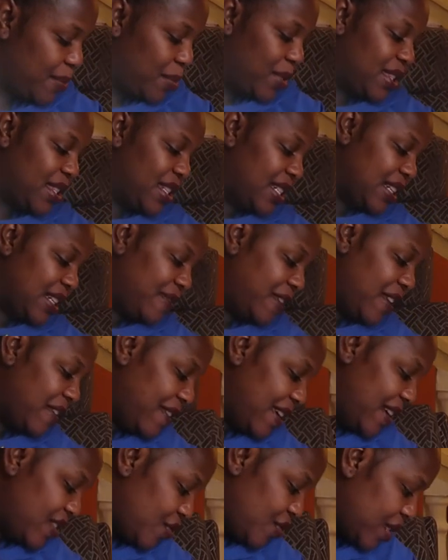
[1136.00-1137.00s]
what was it, at
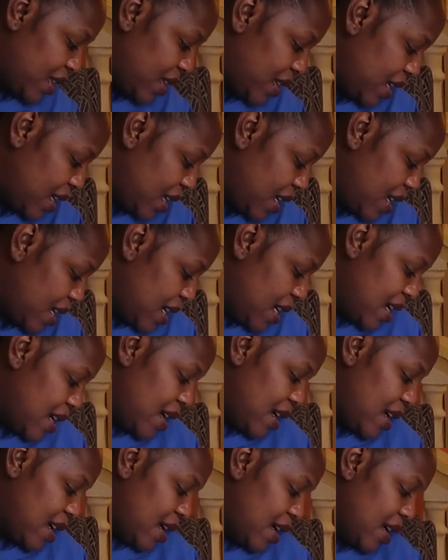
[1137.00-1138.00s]
500?
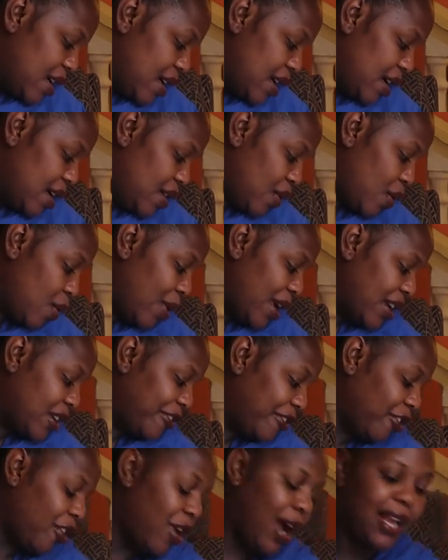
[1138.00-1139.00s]
No, at
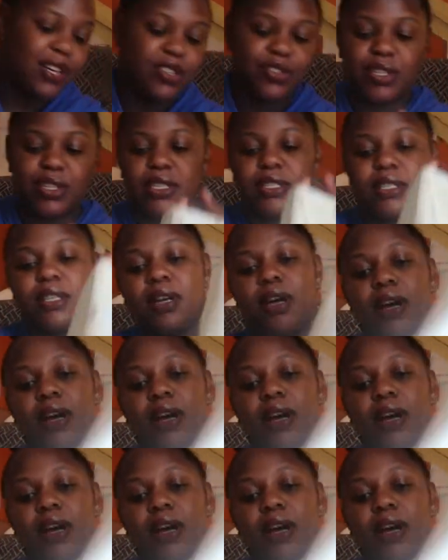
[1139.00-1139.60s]
400.